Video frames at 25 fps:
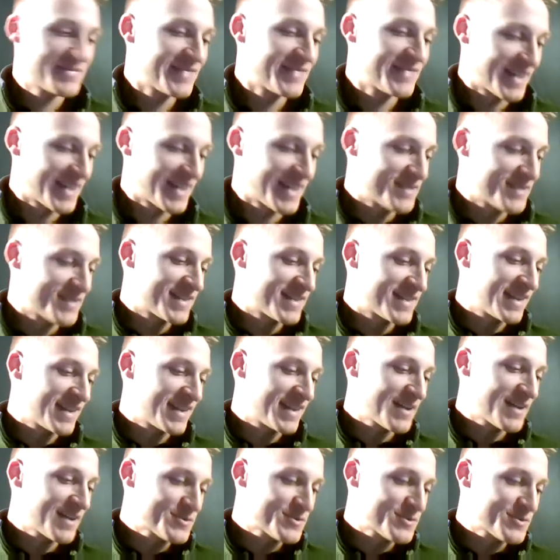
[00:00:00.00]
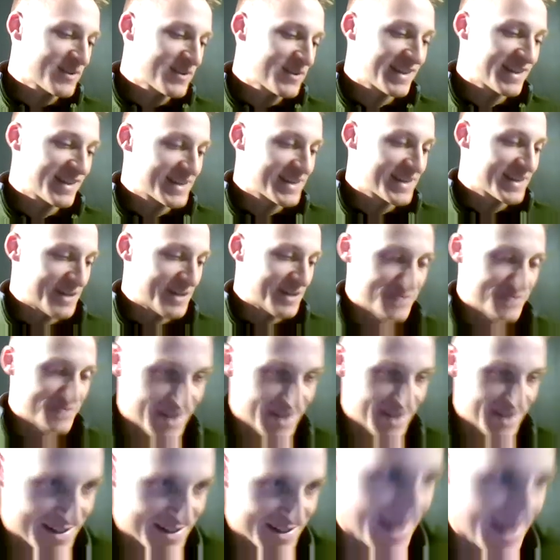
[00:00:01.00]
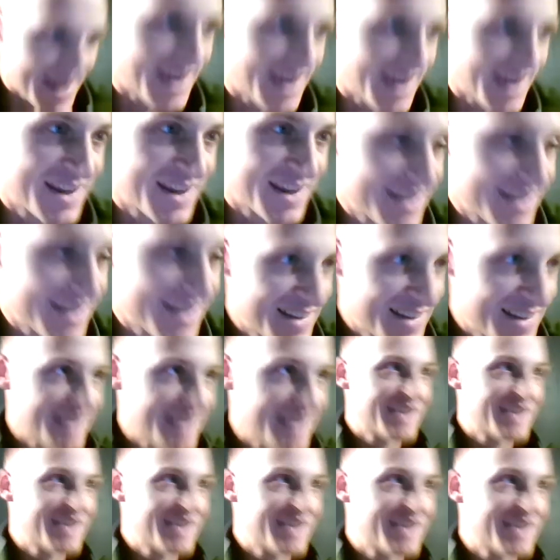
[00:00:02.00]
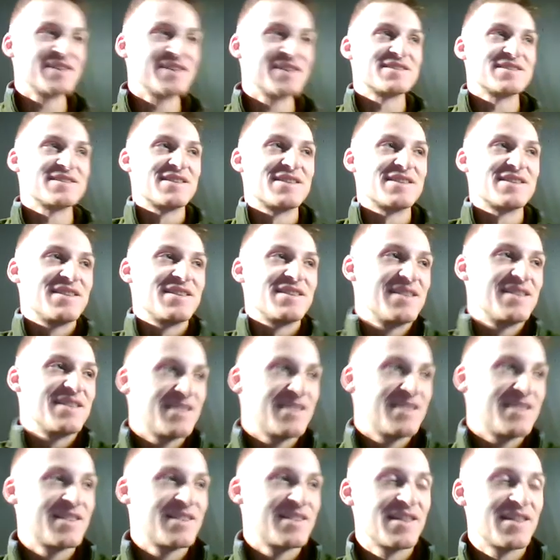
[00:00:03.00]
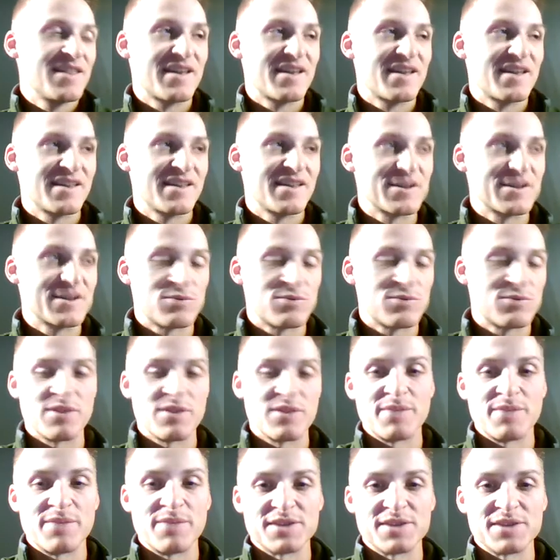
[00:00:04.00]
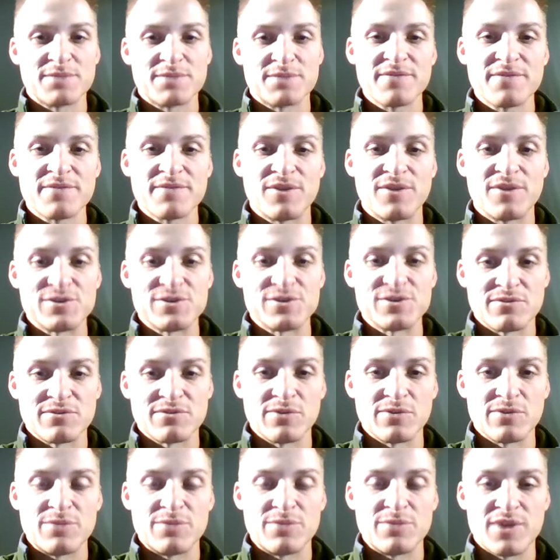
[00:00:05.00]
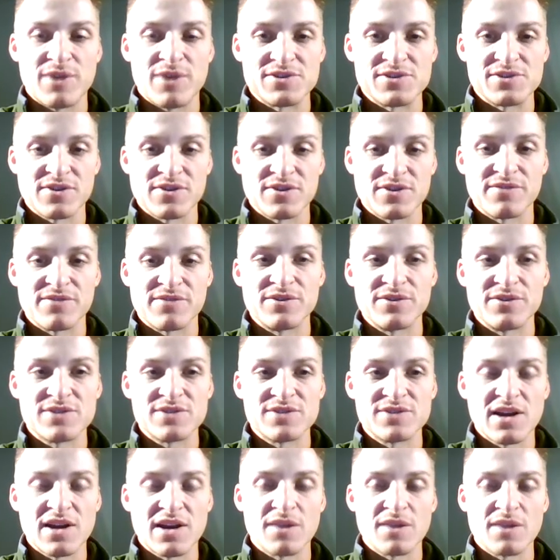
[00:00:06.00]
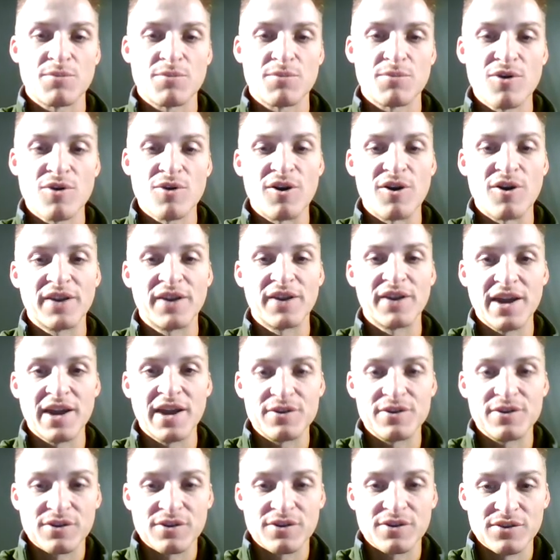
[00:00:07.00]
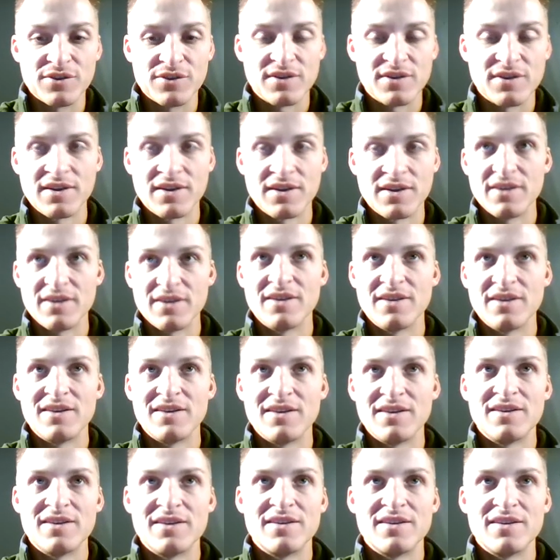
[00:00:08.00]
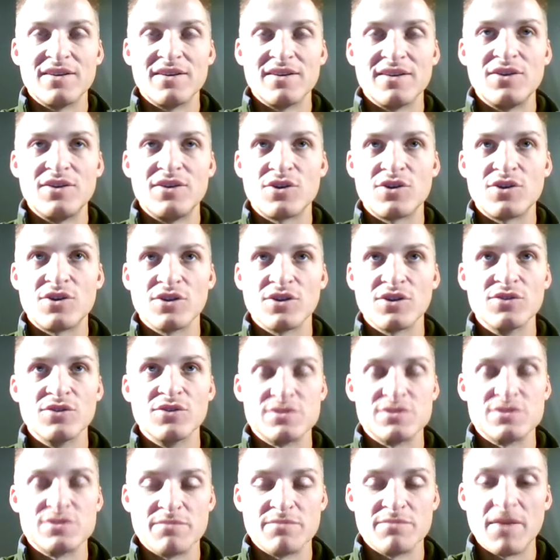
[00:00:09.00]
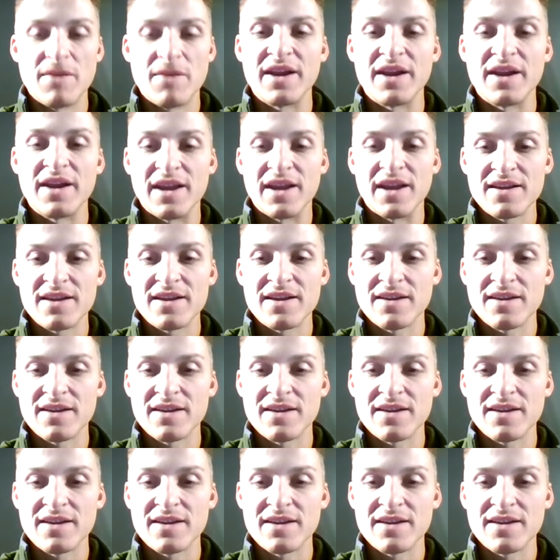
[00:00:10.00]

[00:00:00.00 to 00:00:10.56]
That was one of the things I was going to say is I think that's one of the biggest pitfalls of a repricer, that if you set it up wrong, yeah, you can lose money.